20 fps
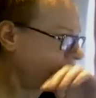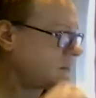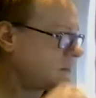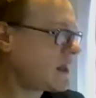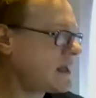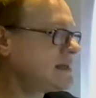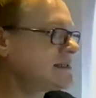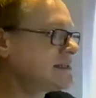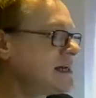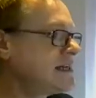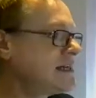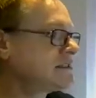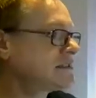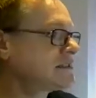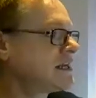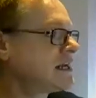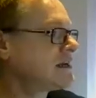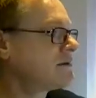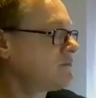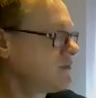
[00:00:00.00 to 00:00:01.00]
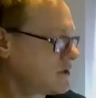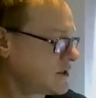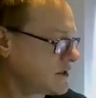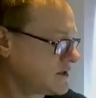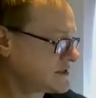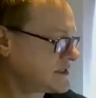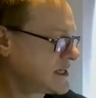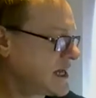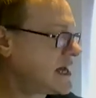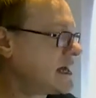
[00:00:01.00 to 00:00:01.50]
essentially what you're
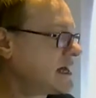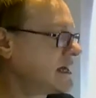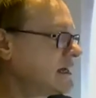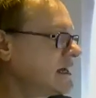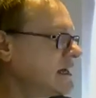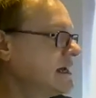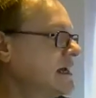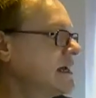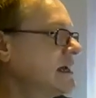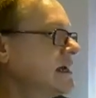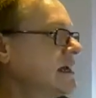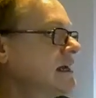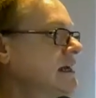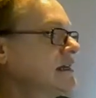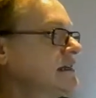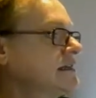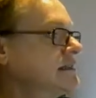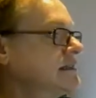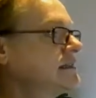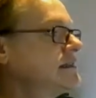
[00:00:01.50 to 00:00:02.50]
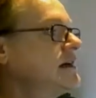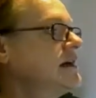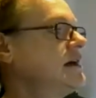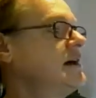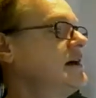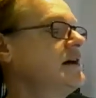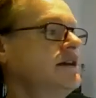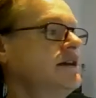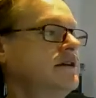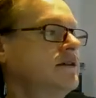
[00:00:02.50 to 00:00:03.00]
saying is
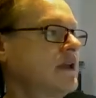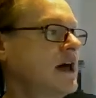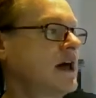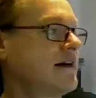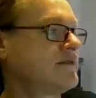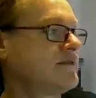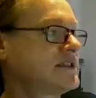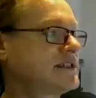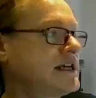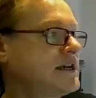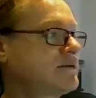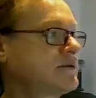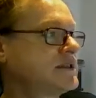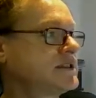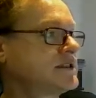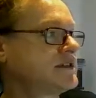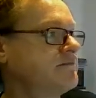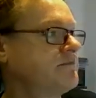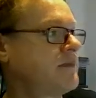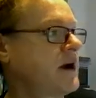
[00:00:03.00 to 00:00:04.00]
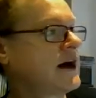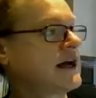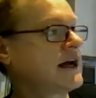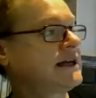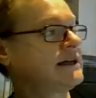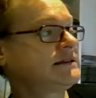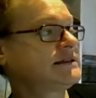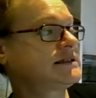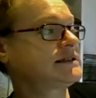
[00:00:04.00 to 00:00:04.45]
you'll have a sequence of bytes